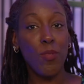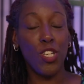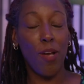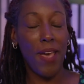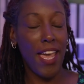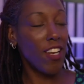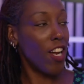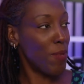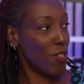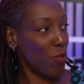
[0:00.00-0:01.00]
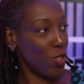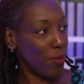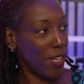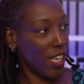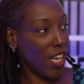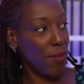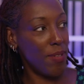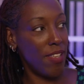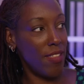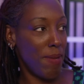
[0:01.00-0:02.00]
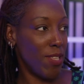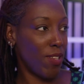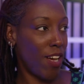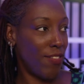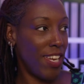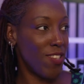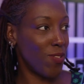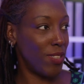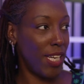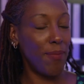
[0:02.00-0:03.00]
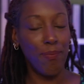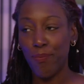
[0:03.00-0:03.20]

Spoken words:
Charmain. I'm a social worker within the Mental Health Liaison Team.